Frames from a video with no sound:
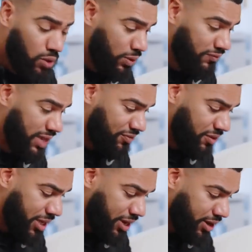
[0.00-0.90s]
We've got
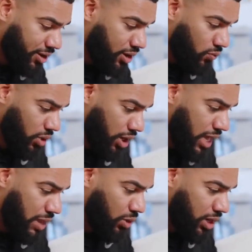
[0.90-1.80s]
them here. We're
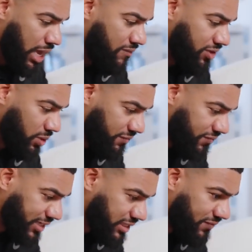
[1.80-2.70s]
calm, we're confident, we're
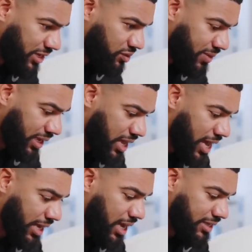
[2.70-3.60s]
face-to-face, we're making
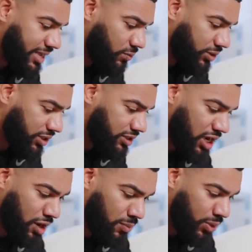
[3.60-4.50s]
eye contact, we're touching
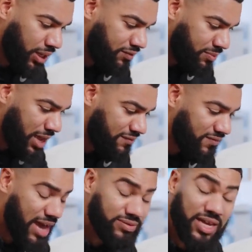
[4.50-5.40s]
their elbow, we're giving them high
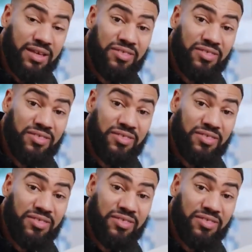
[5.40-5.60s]
fives.